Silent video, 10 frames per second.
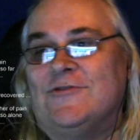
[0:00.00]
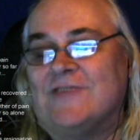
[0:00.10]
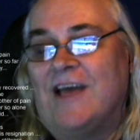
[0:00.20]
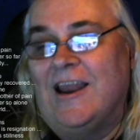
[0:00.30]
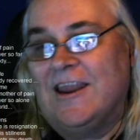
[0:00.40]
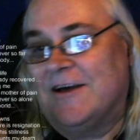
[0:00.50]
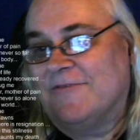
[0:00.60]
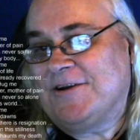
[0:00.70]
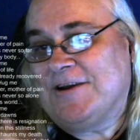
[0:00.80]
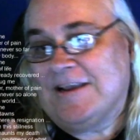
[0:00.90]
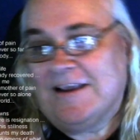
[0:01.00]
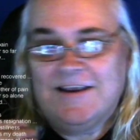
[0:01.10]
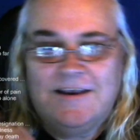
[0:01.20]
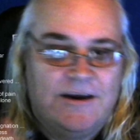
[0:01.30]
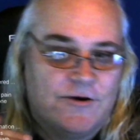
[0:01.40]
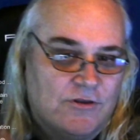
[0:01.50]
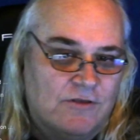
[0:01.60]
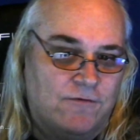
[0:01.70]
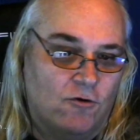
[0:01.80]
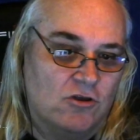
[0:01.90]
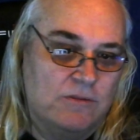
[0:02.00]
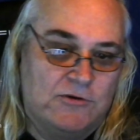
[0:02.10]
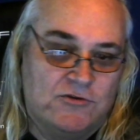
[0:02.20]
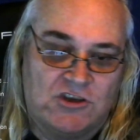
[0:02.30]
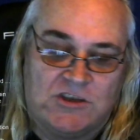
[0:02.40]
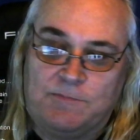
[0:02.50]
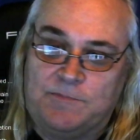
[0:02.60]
because I love hearing the flow of the music,